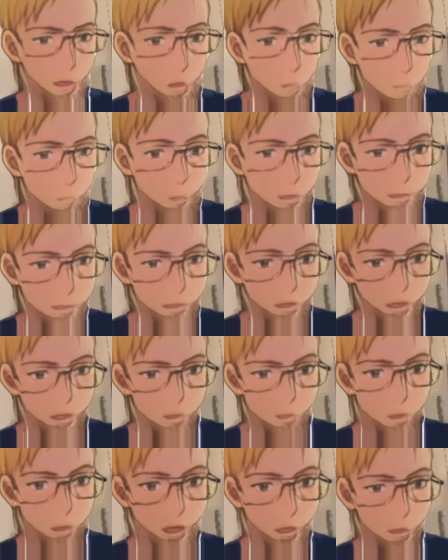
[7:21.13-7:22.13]
But then
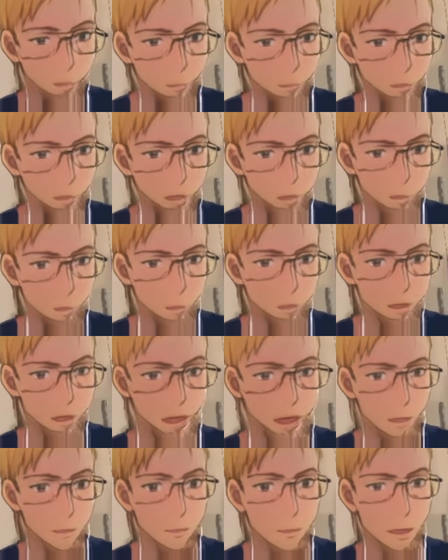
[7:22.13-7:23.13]
you have countries
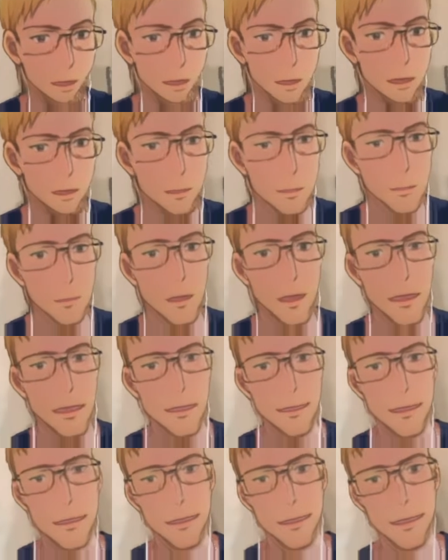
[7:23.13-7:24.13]
like
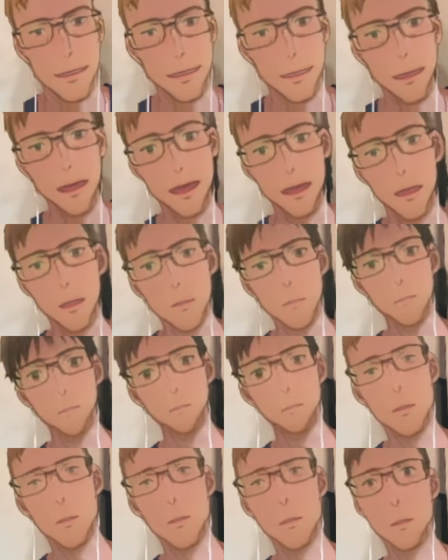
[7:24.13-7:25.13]
Venezuela.
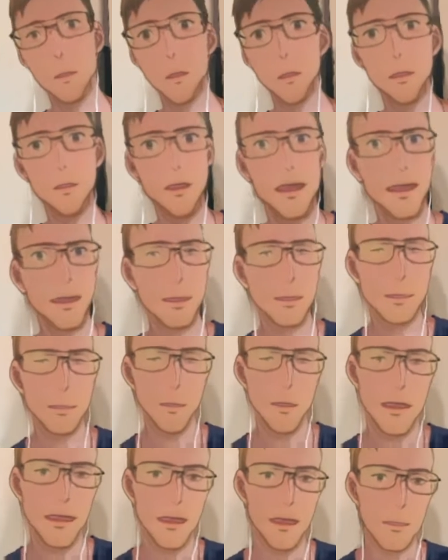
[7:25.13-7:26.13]
Poor
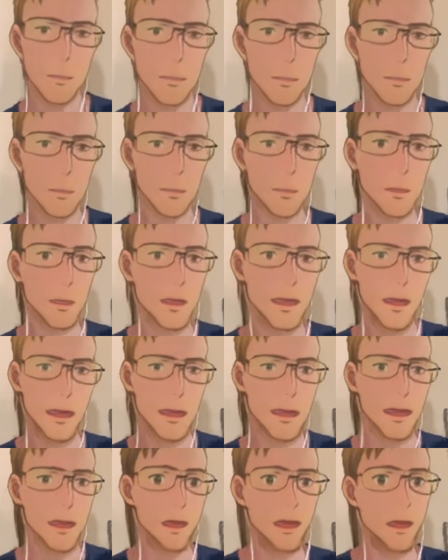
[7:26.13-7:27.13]
Venezuela. Whew.
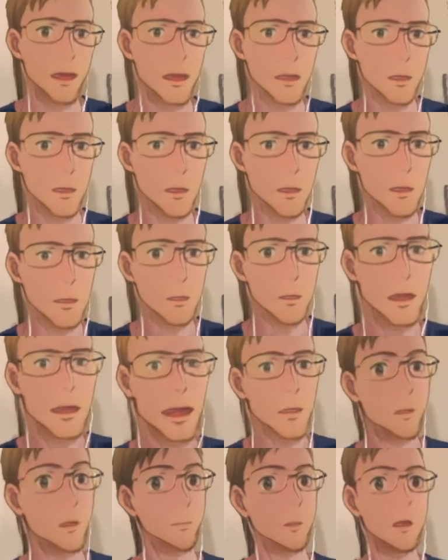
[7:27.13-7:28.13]
You know, already
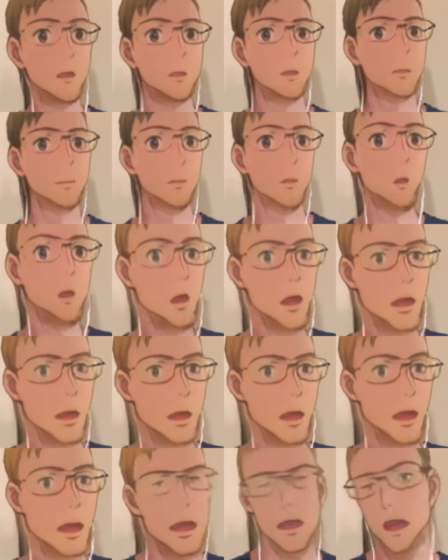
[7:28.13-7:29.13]
everybody's so poor.
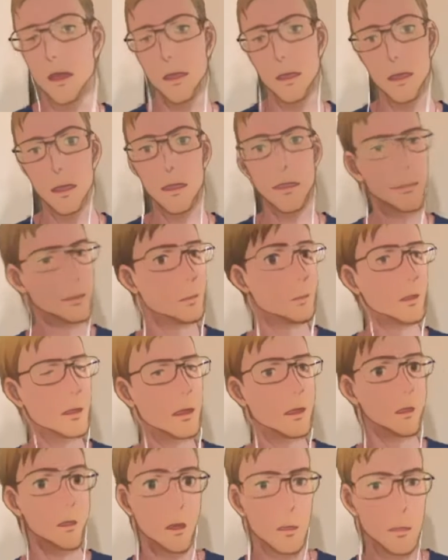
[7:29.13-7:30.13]
And then
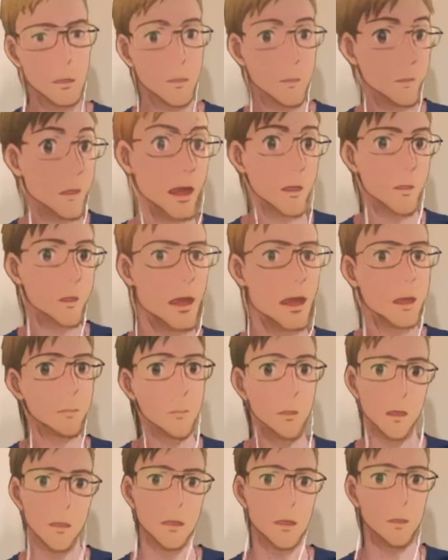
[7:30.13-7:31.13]
electricity is also very
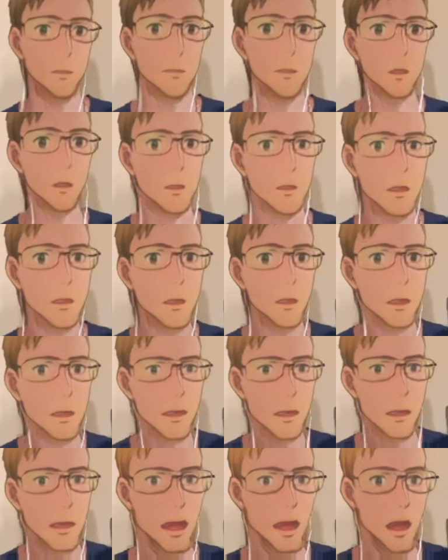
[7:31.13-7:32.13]
expensive. So this
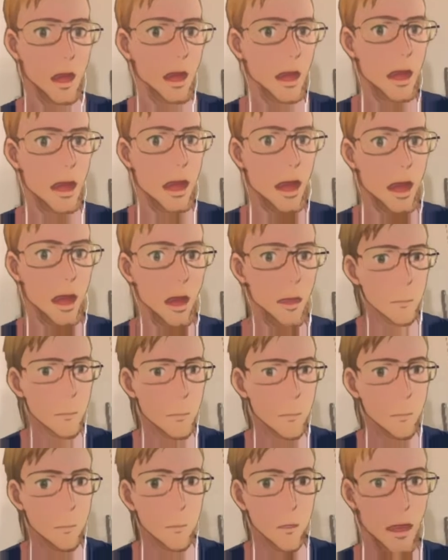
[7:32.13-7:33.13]
is
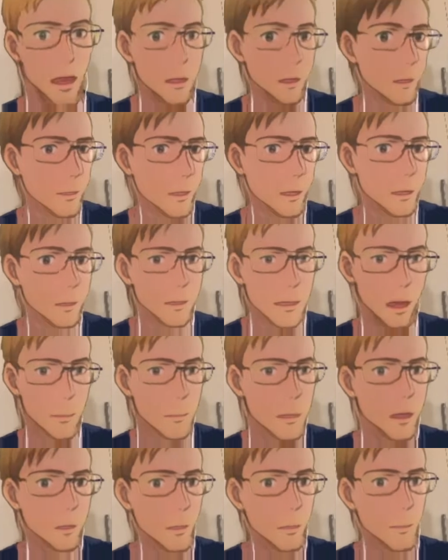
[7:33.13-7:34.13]
same
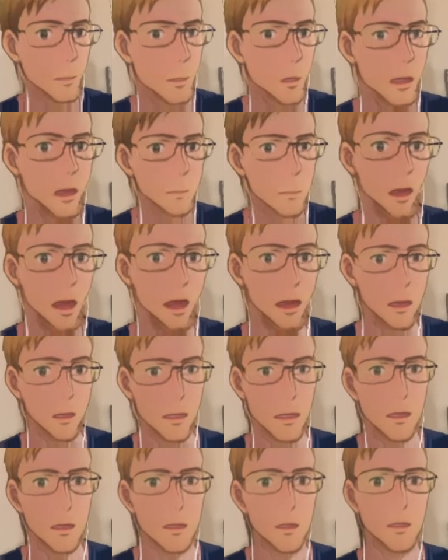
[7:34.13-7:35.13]
here with Guatemala.
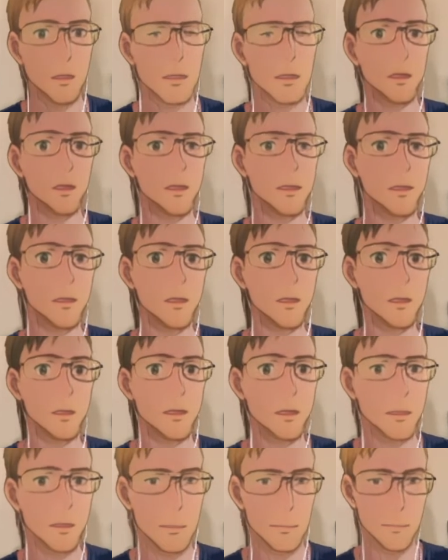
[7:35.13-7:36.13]
Yeah, this
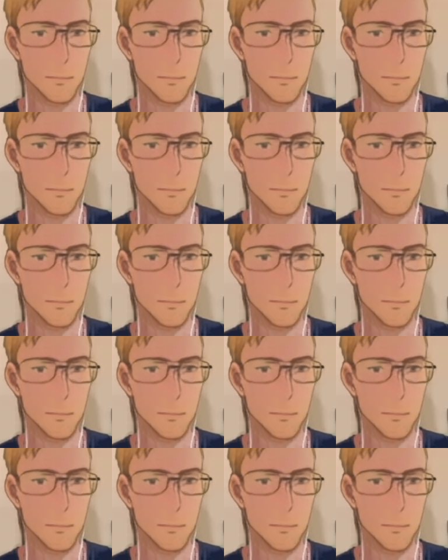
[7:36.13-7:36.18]
is,